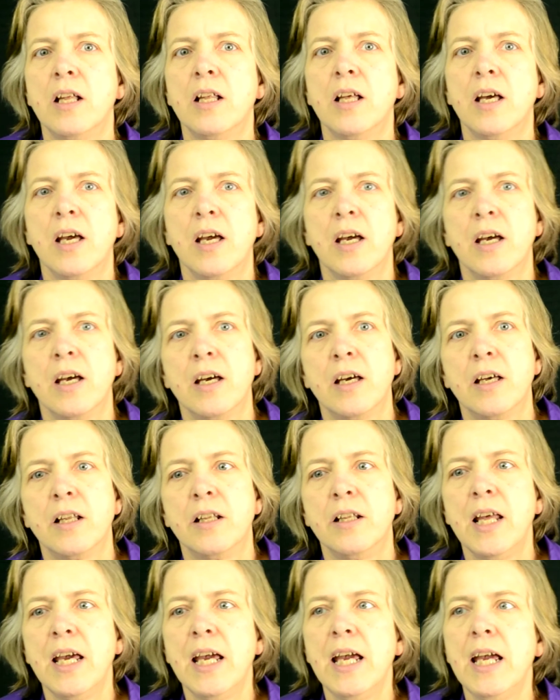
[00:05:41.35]

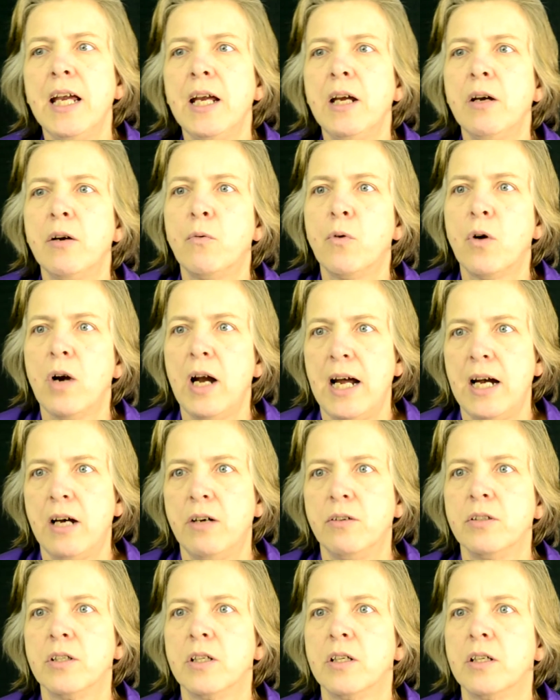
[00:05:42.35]
and they were out